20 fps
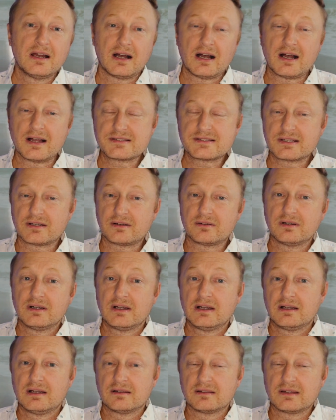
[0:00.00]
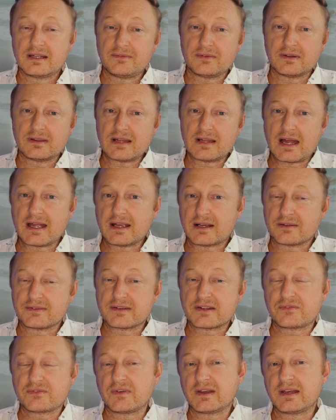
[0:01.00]
Also, leave a like on
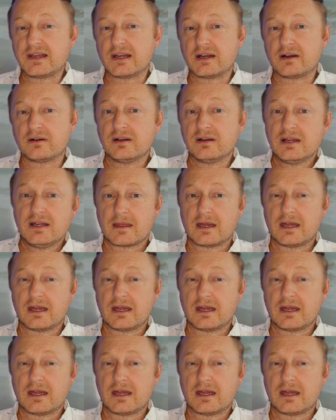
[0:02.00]
this video